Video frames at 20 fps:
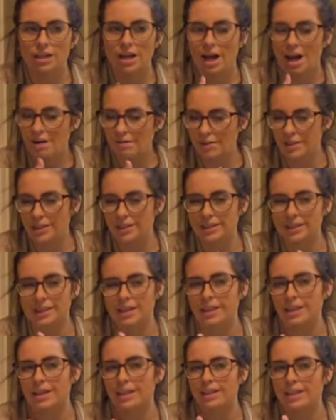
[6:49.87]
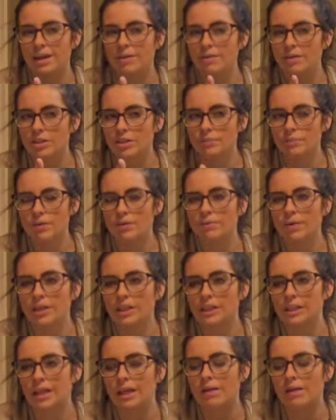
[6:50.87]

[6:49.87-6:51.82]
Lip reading: Obviously, like that would just be a waste.